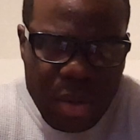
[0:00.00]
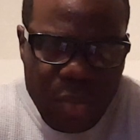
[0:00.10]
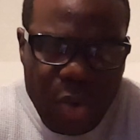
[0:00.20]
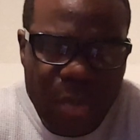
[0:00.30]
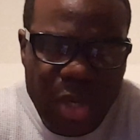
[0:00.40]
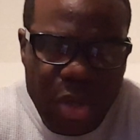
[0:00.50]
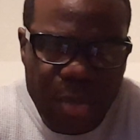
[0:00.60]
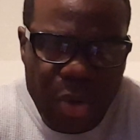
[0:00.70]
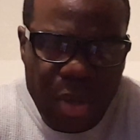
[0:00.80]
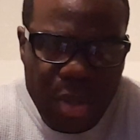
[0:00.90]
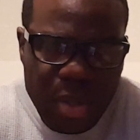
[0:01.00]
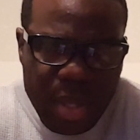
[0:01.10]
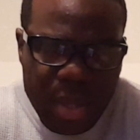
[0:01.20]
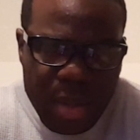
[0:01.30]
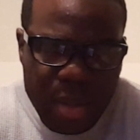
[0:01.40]
Roman numeral.
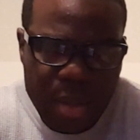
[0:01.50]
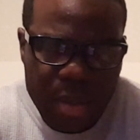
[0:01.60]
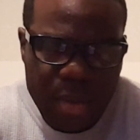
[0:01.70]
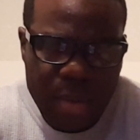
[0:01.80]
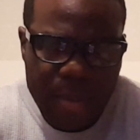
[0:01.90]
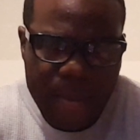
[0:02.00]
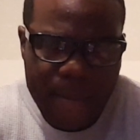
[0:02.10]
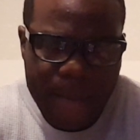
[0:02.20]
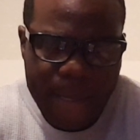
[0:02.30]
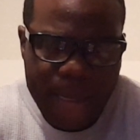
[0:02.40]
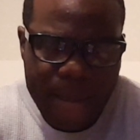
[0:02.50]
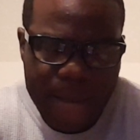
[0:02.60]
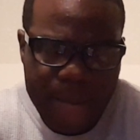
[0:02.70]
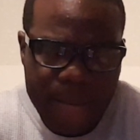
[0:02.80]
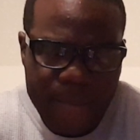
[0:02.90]
I didn't quite
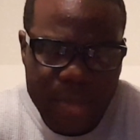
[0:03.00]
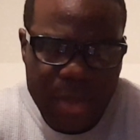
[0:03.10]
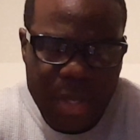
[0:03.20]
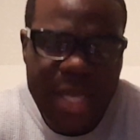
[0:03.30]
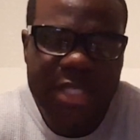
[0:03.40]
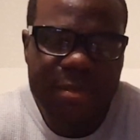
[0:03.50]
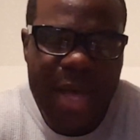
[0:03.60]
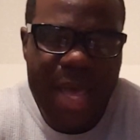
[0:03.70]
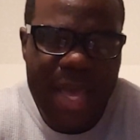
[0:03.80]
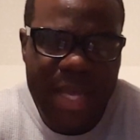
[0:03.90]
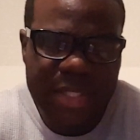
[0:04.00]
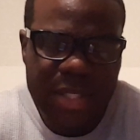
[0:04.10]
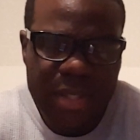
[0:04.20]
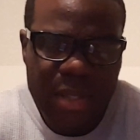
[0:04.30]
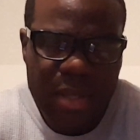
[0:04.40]
get that. Kiss my ass.
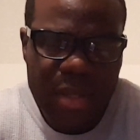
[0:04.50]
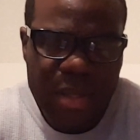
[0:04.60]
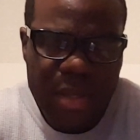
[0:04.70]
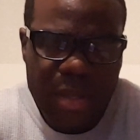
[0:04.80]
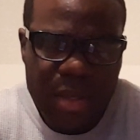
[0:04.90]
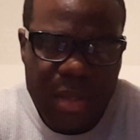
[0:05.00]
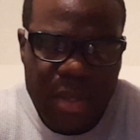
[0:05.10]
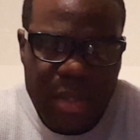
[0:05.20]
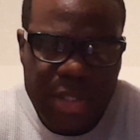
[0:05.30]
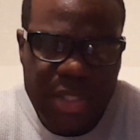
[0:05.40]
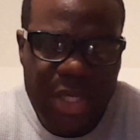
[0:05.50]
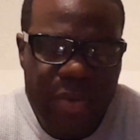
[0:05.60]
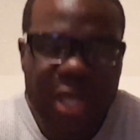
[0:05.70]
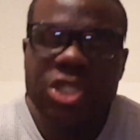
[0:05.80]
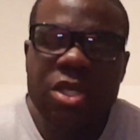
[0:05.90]

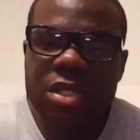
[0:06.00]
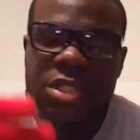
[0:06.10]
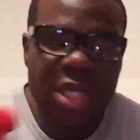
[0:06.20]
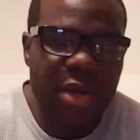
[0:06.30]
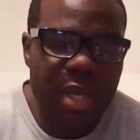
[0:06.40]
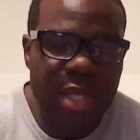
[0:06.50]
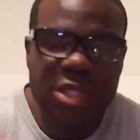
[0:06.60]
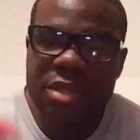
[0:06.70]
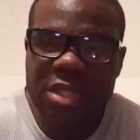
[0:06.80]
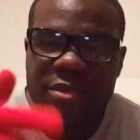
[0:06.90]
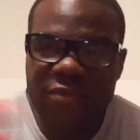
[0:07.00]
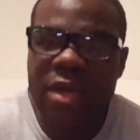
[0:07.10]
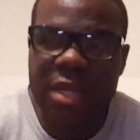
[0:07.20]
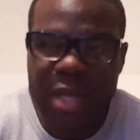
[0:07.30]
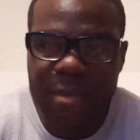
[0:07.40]
Siri, Siri is
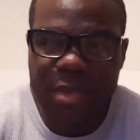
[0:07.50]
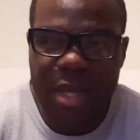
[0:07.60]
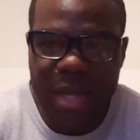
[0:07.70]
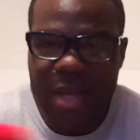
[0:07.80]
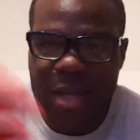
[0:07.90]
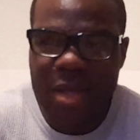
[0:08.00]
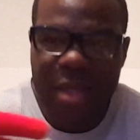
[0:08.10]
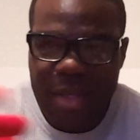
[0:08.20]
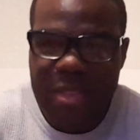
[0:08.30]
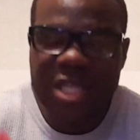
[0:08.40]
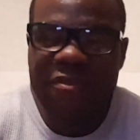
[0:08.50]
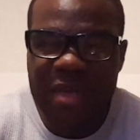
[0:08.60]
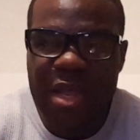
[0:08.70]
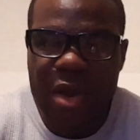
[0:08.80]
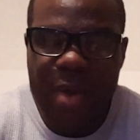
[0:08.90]
fucking up the this
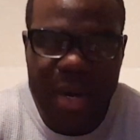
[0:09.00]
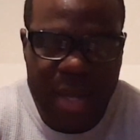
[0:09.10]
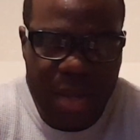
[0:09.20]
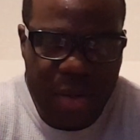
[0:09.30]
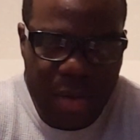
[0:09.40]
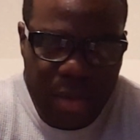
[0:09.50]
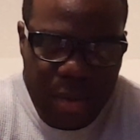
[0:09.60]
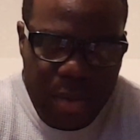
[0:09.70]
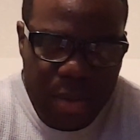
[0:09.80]
video right now. Hold on.